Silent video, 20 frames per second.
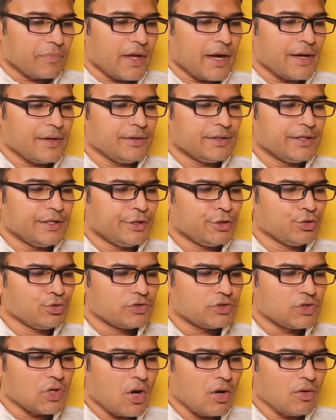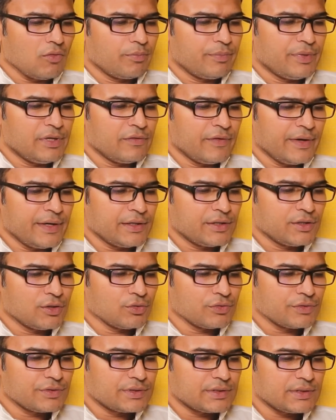And did you solve
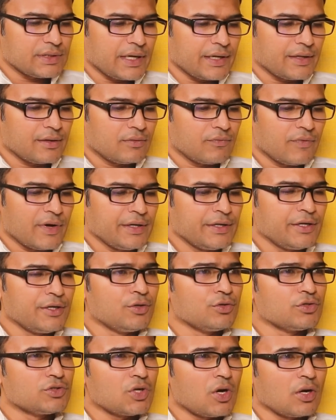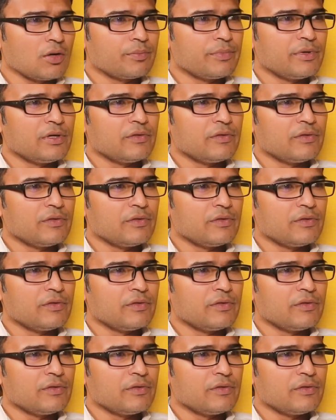PYQs? And when did you solve